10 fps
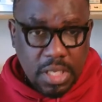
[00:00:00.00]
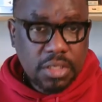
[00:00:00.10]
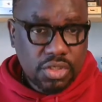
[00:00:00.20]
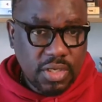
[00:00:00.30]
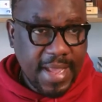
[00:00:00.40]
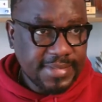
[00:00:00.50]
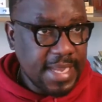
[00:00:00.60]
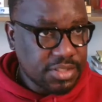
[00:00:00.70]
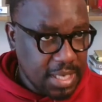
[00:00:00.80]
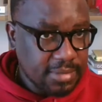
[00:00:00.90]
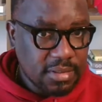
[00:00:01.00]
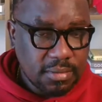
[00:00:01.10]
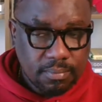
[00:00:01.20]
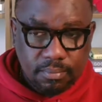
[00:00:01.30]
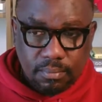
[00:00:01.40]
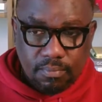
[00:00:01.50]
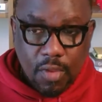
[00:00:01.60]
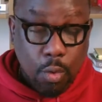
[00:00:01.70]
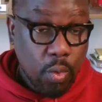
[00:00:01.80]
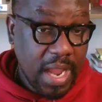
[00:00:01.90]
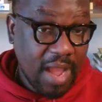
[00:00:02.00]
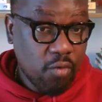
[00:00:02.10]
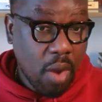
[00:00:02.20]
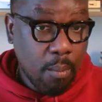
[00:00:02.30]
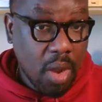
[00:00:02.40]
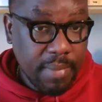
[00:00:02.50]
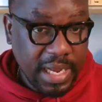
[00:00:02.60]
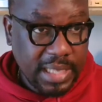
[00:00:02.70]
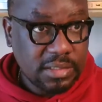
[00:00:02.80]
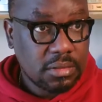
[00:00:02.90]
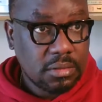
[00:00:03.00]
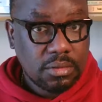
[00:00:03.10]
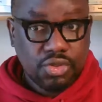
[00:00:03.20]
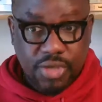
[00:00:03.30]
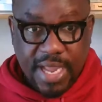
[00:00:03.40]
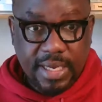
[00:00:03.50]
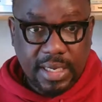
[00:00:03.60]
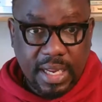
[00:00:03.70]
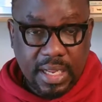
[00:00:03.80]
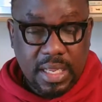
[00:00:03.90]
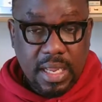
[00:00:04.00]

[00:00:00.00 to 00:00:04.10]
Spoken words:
So the answer is yes. We have 1 more minute to end the clinic.